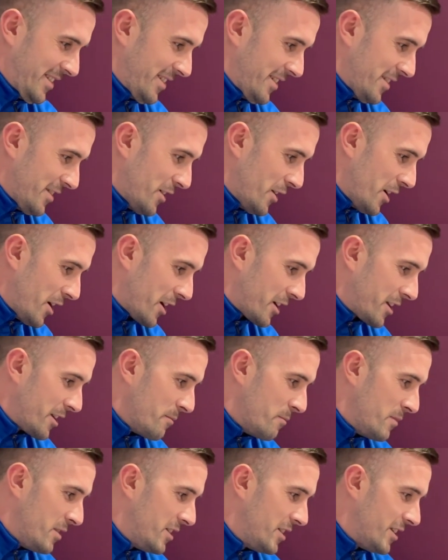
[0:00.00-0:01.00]
Oh,
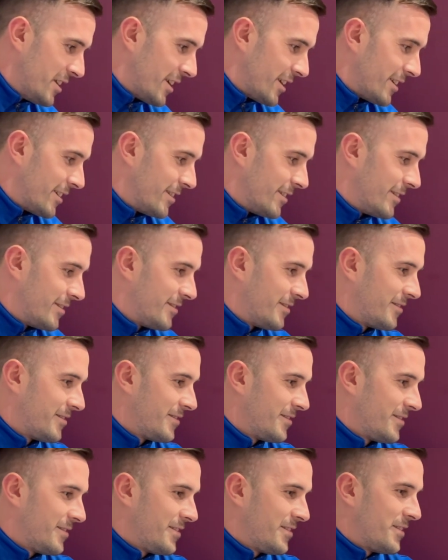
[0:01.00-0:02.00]
comedian.
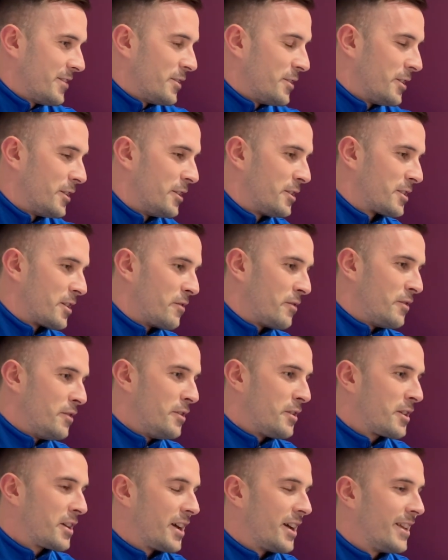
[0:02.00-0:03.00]
Oh, there's a
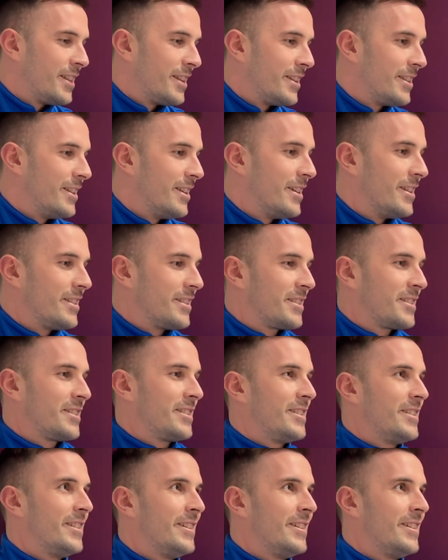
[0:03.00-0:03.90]
few candidates.